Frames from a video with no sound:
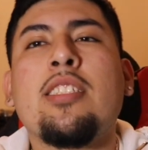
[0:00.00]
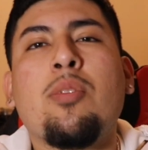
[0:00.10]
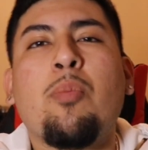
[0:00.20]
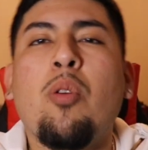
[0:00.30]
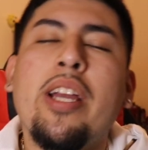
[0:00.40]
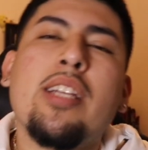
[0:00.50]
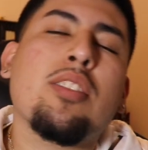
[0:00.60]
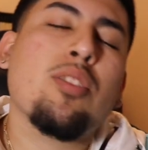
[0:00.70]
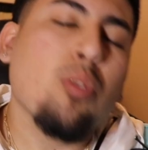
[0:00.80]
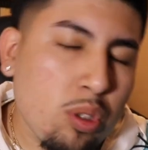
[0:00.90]
It's your boy
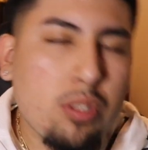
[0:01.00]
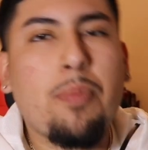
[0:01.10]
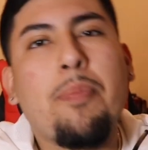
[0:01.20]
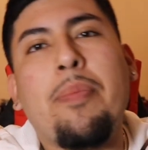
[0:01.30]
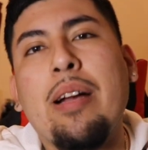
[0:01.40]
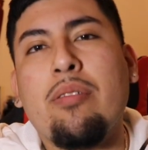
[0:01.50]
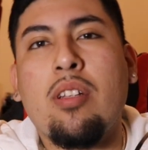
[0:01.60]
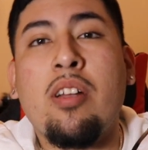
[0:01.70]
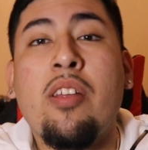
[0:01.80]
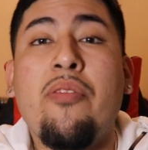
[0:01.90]
Jesus back
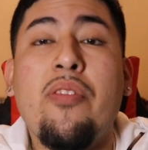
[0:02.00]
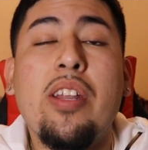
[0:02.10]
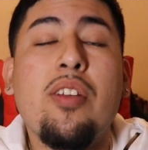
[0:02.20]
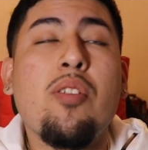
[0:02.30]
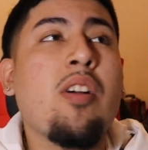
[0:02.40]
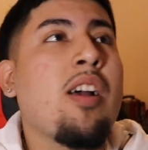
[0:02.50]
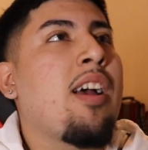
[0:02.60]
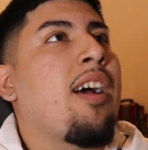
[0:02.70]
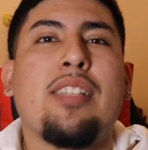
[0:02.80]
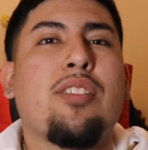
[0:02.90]
with another video.
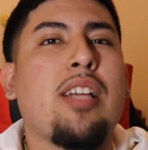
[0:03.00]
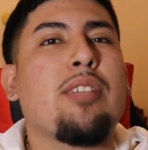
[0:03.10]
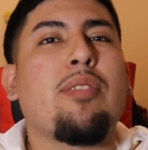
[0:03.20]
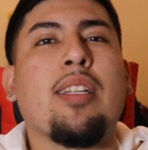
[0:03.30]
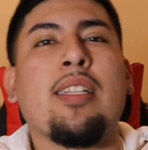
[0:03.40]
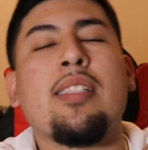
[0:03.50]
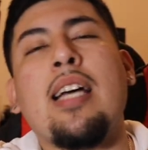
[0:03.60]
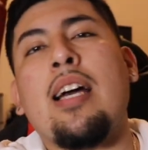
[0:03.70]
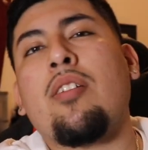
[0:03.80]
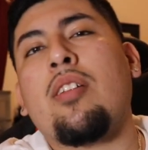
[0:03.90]
As you guys read in the
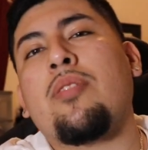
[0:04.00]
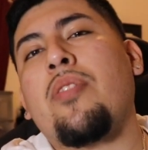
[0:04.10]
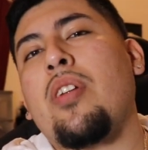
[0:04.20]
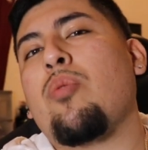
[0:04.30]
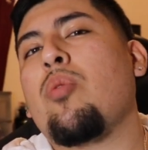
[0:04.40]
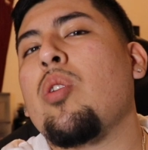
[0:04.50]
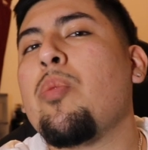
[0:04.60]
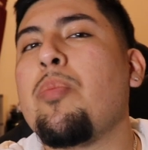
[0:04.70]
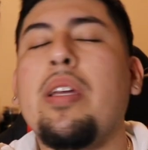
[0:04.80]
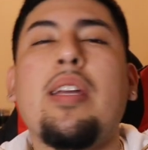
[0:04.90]
title, this video
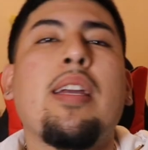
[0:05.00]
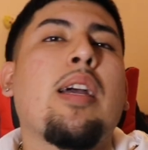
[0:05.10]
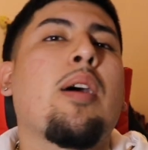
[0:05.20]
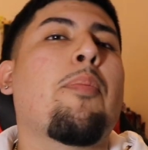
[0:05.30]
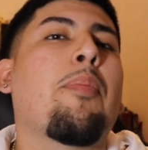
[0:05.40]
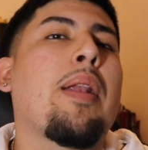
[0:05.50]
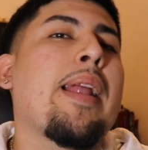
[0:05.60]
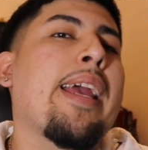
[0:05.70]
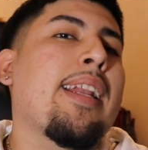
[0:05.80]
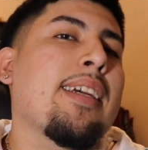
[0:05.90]
will be a
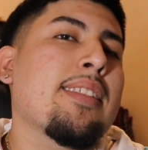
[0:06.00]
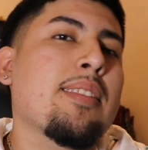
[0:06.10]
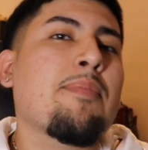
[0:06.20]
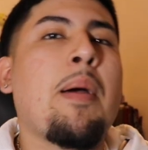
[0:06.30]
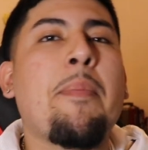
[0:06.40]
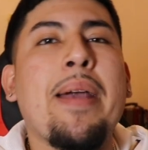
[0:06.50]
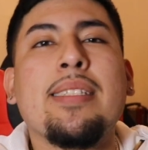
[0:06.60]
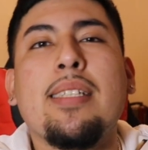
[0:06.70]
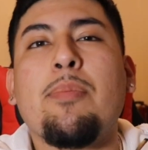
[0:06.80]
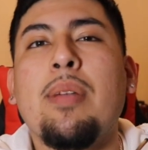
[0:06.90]
playlist, my
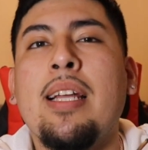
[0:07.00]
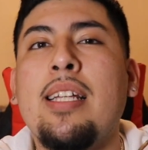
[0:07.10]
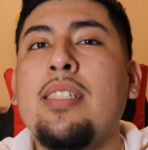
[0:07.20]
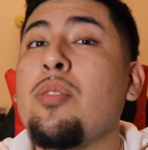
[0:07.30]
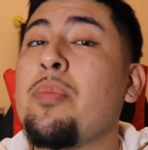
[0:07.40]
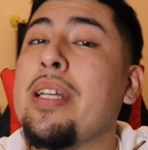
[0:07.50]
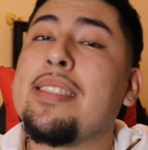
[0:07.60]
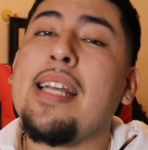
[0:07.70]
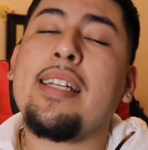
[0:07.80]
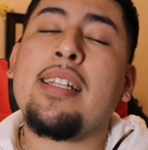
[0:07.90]
Mexican playlist to be
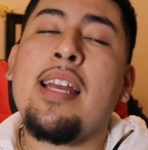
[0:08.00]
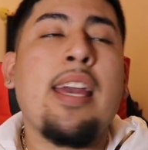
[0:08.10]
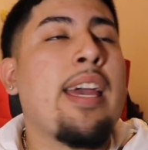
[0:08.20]
exact.